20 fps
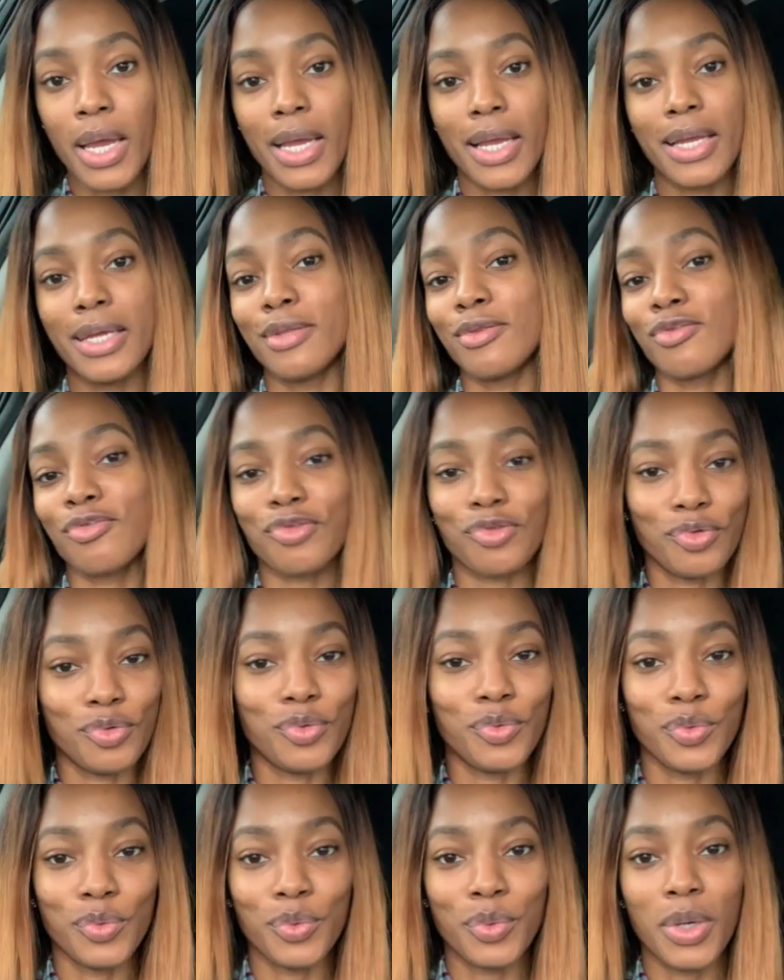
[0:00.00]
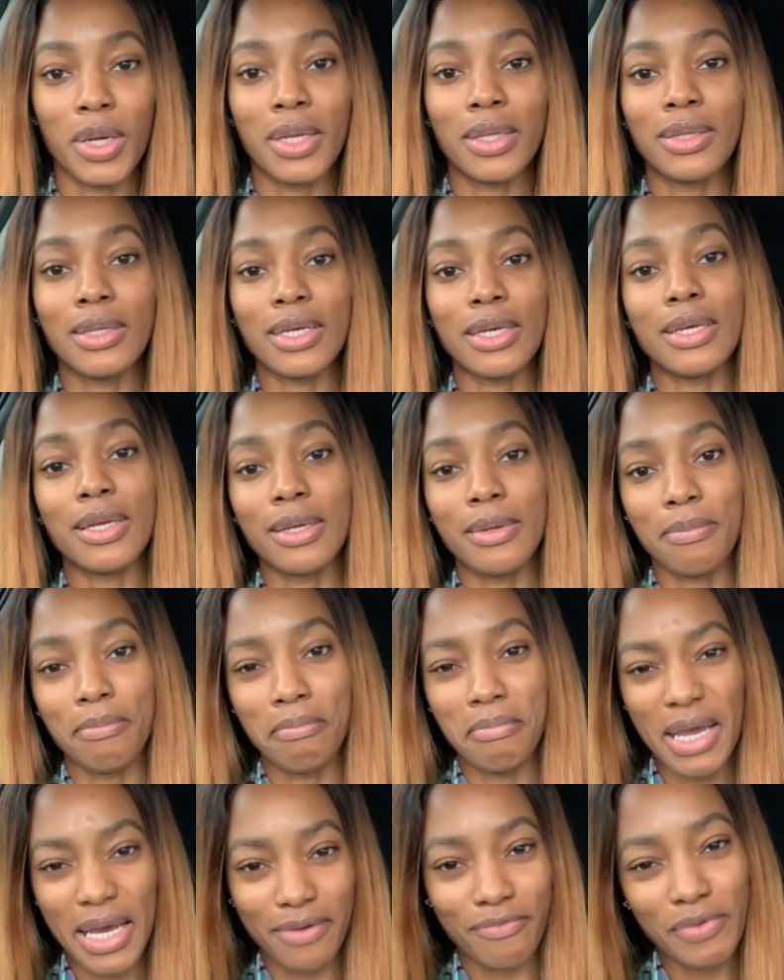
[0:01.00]
into the
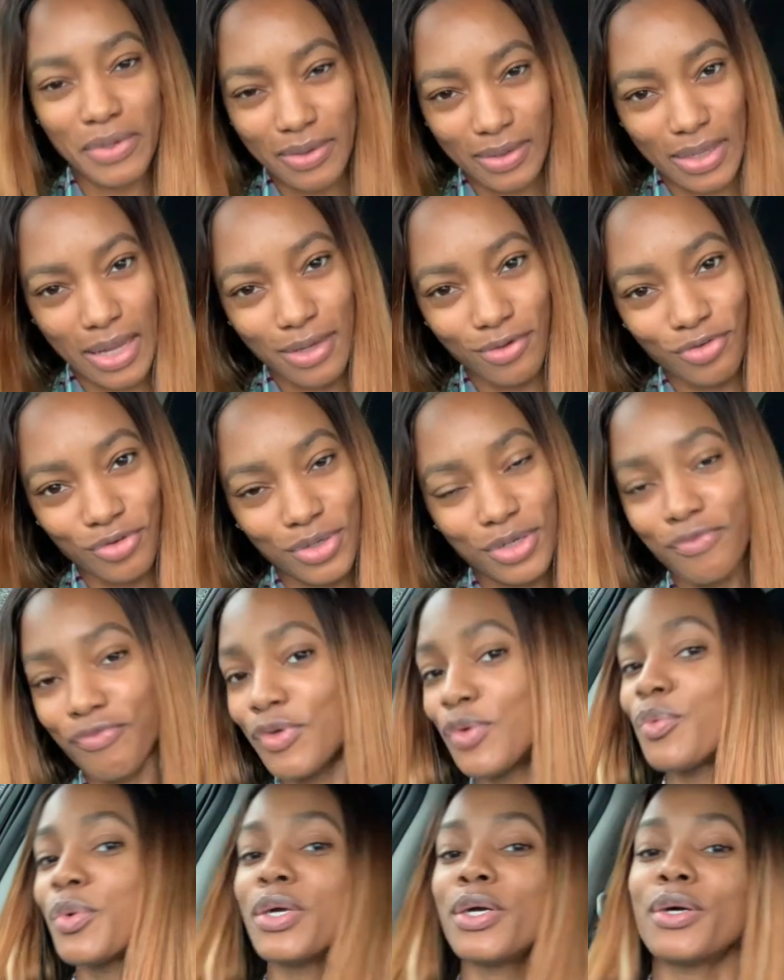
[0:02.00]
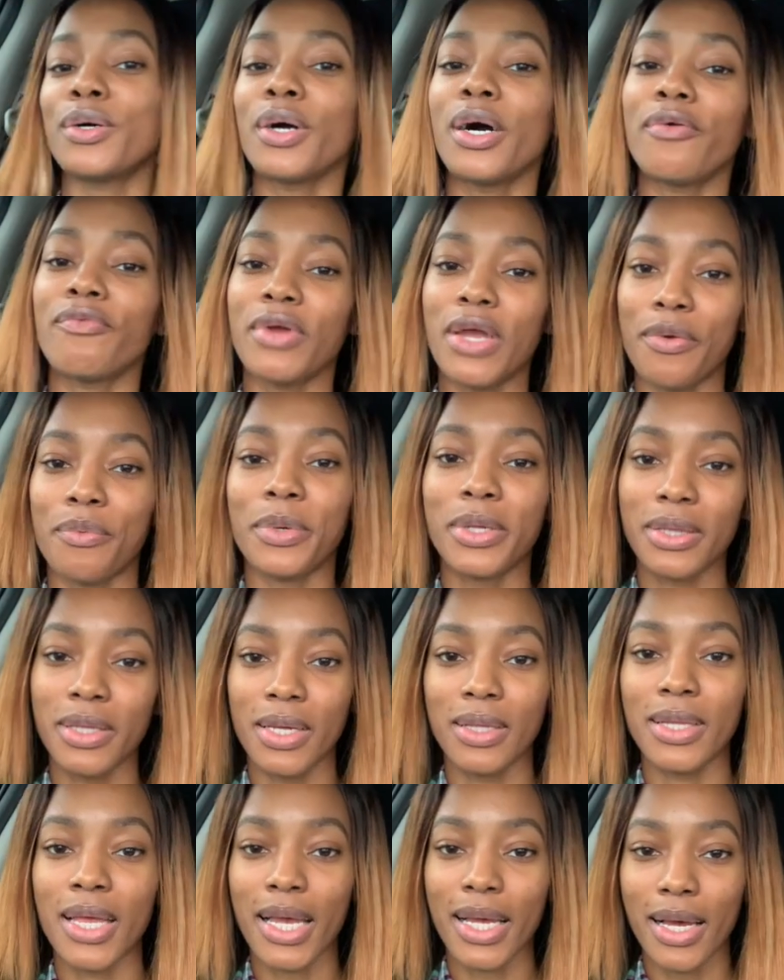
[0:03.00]
manifestation if you will of
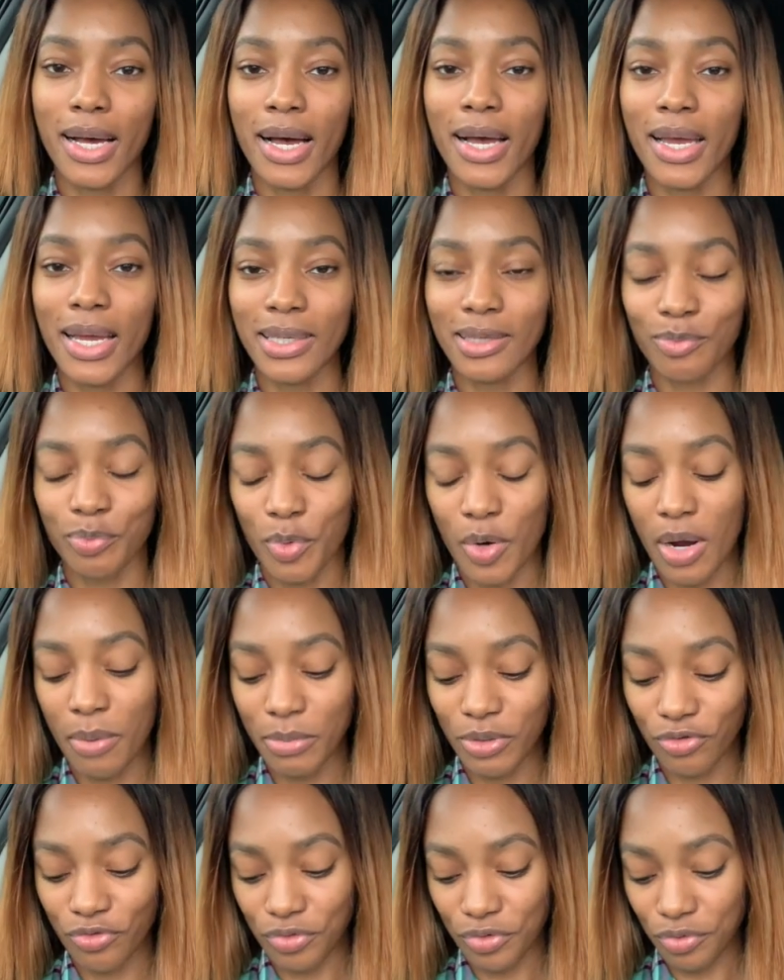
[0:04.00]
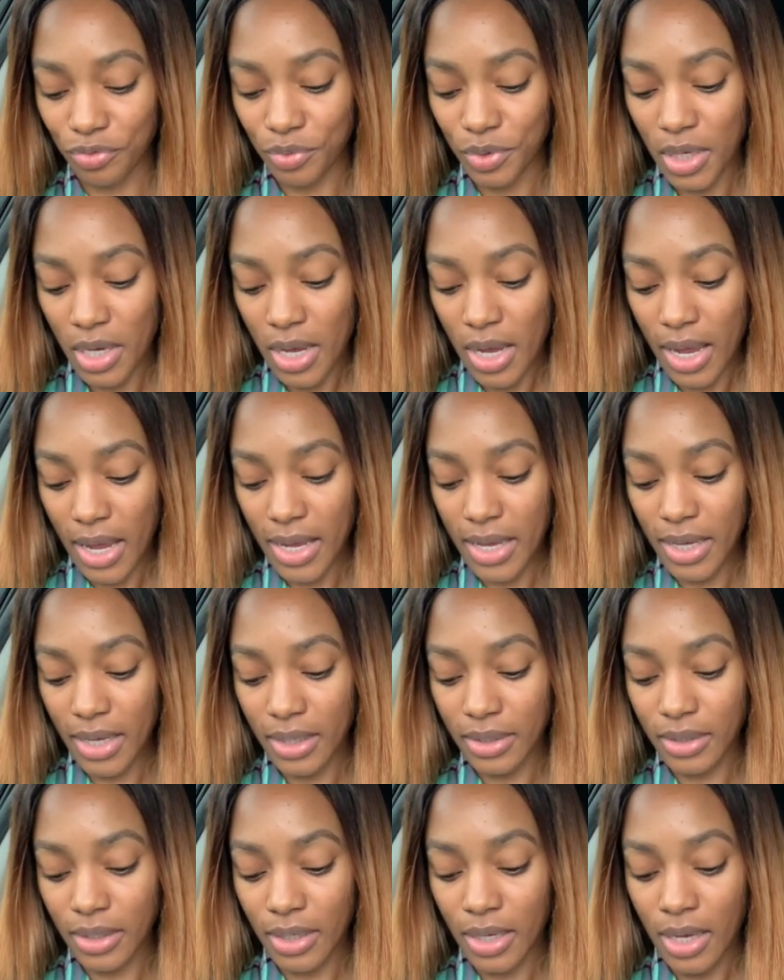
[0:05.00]
everything that God has promised you
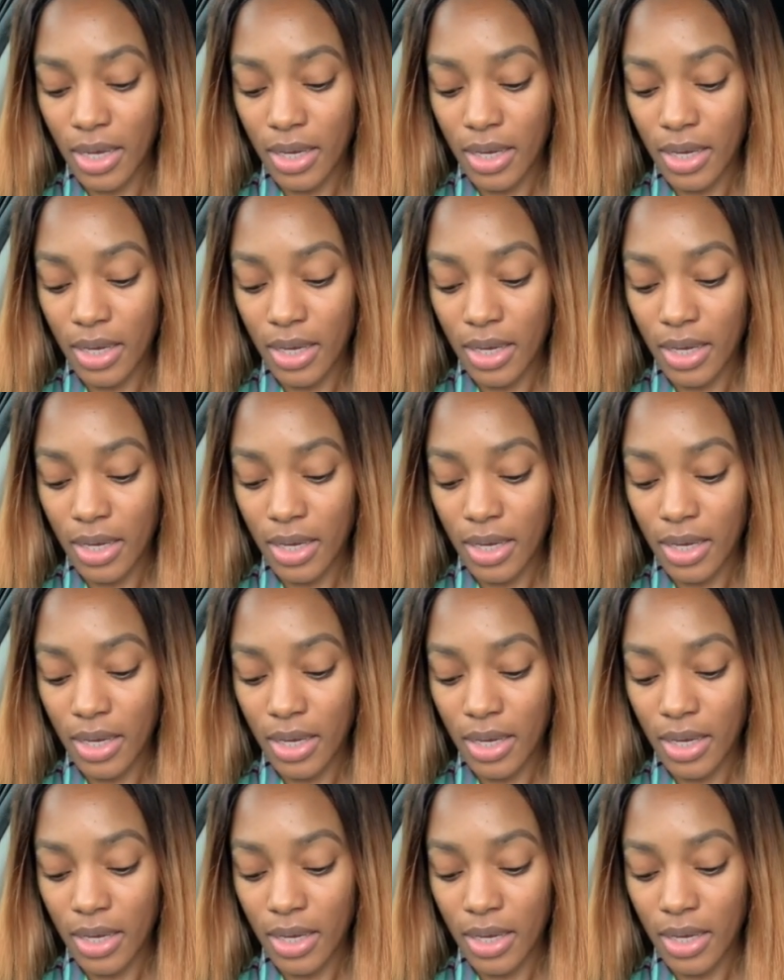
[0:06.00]
and